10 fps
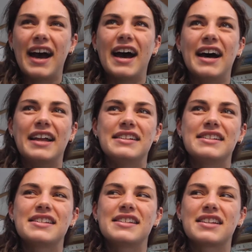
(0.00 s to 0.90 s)

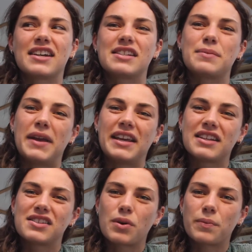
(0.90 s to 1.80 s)
and started
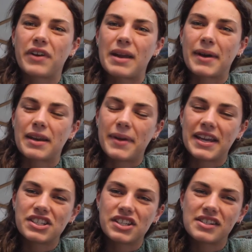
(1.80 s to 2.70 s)
making stop frame
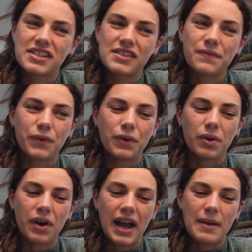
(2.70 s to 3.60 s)
animations
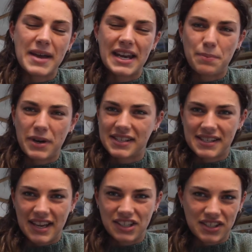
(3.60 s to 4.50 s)
for any
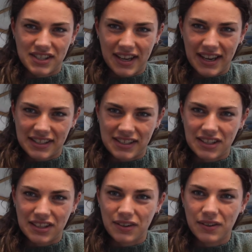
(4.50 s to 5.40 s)
presentations that I had to
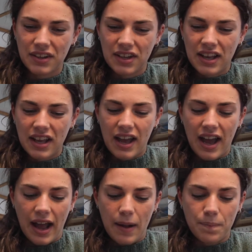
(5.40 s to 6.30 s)
do.
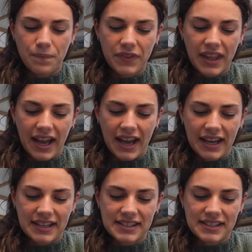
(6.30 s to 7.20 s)

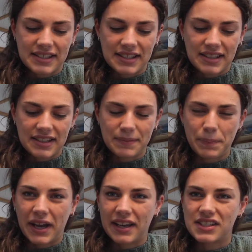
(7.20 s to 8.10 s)
And
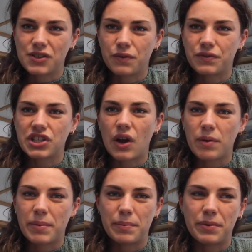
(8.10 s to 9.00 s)
by sort of
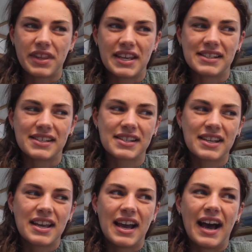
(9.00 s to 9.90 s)
showing people these
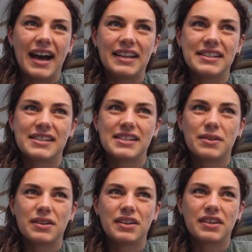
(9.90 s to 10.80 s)
and
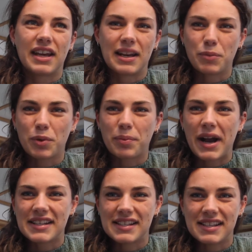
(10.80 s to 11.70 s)
getting more
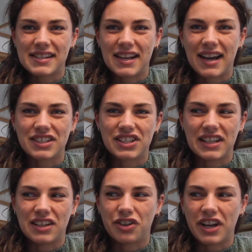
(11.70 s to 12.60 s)
practice, it
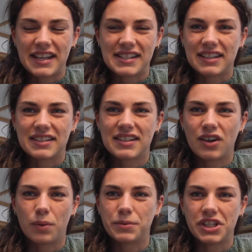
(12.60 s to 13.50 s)
actually created
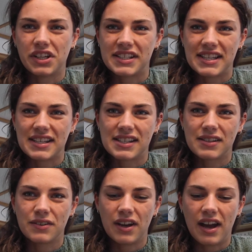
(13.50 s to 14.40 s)

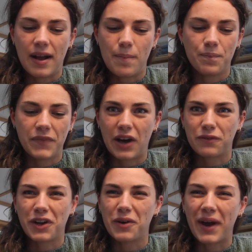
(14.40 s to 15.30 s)
opportunities out
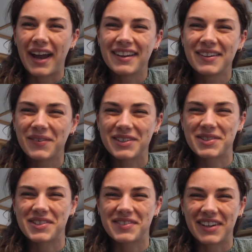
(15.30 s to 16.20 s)
of nowhere, which
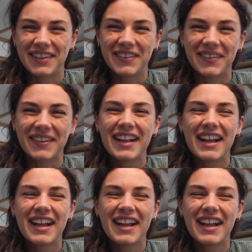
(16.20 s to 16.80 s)
was really cool.